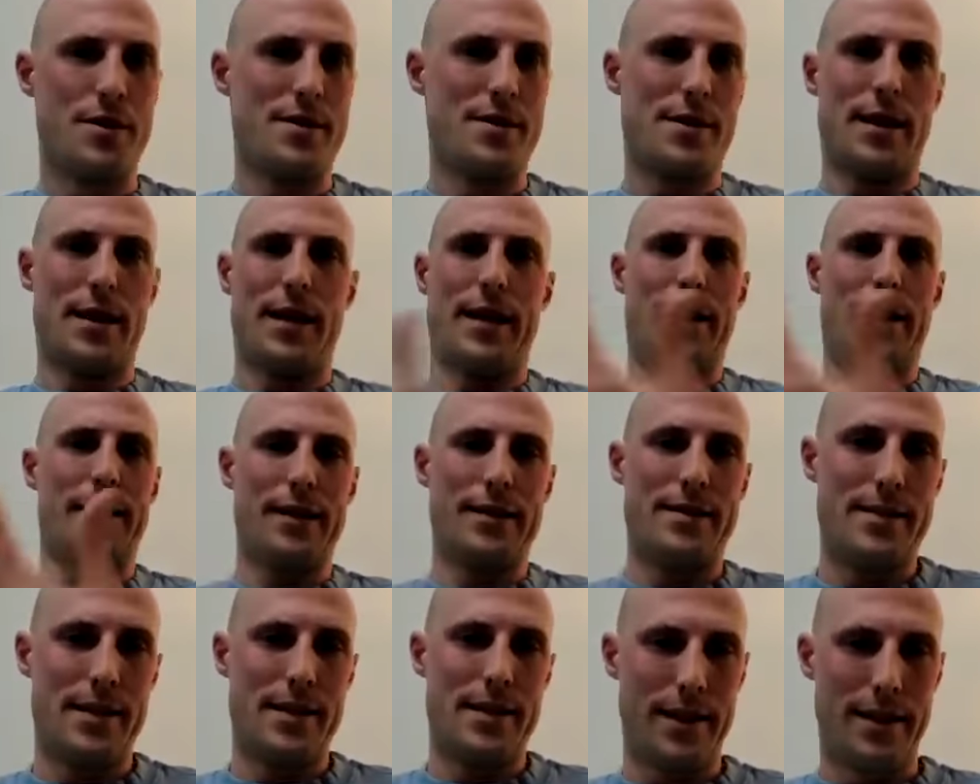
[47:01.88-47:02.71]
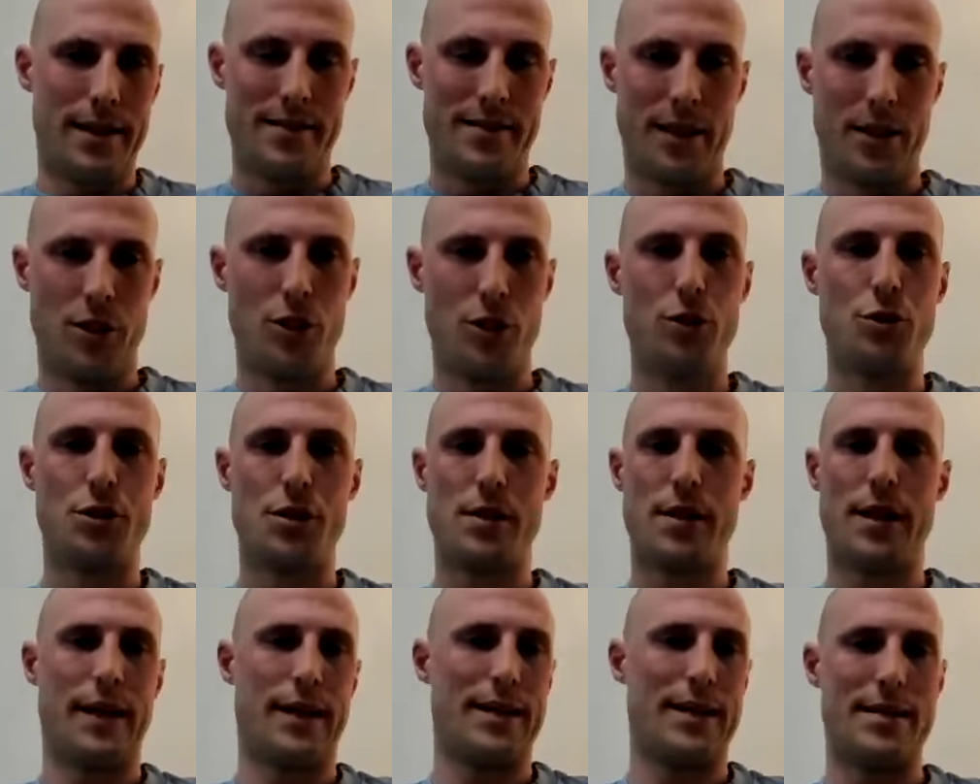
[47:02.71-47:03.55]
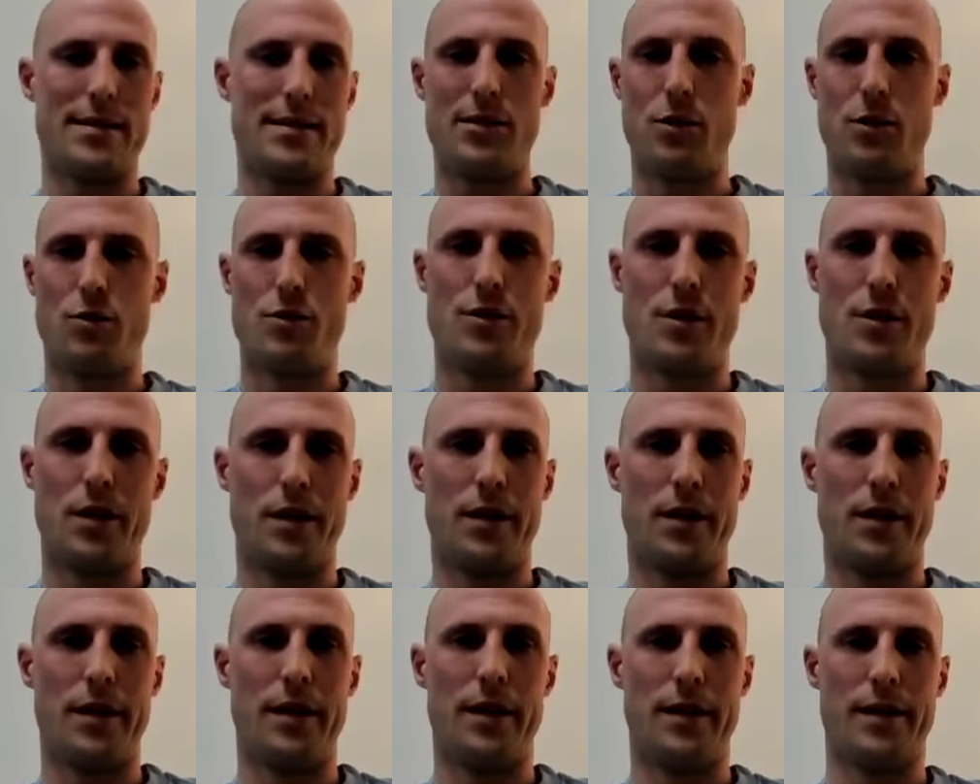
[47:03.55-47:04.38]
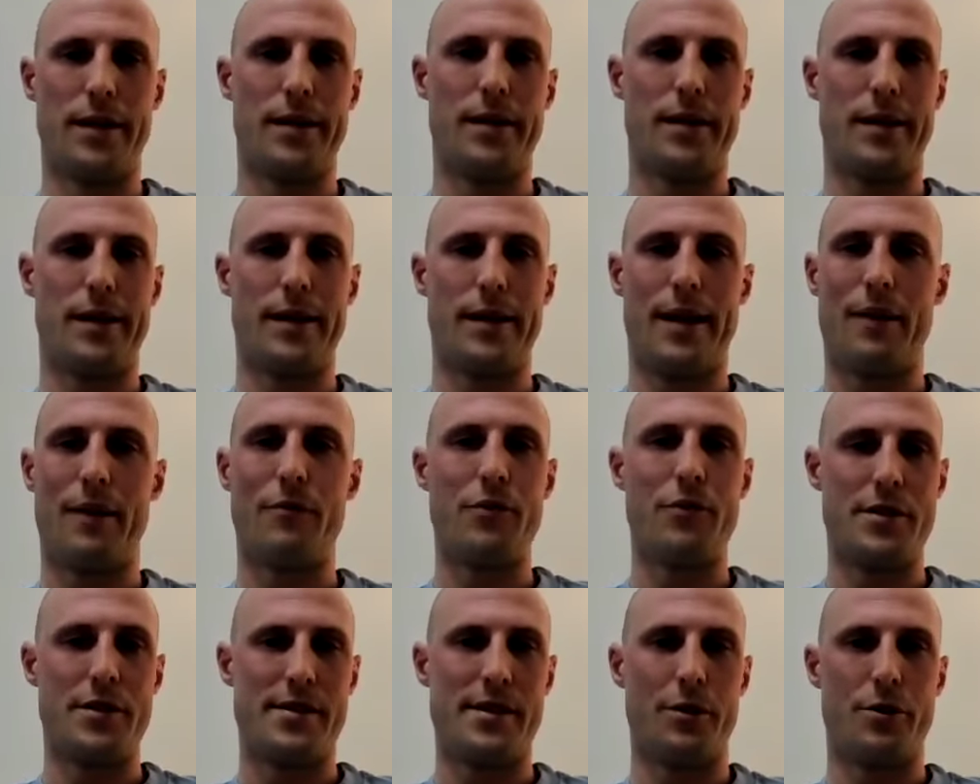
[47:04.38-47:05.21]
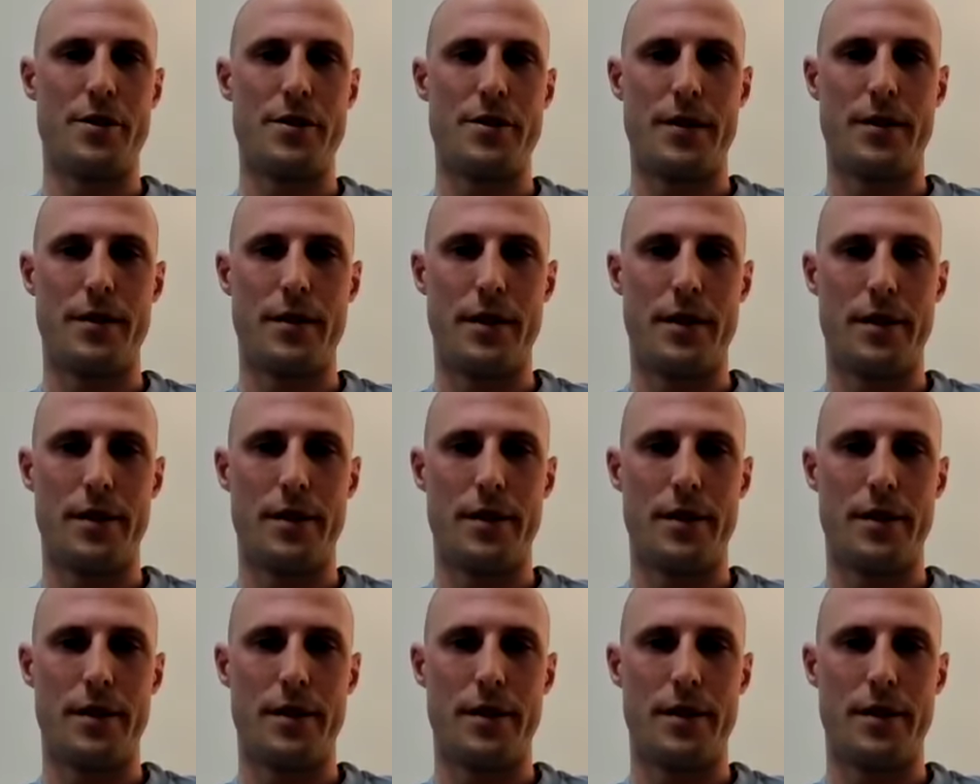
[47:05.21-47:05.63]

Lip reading: is like it's a huge thing and it's used in every serious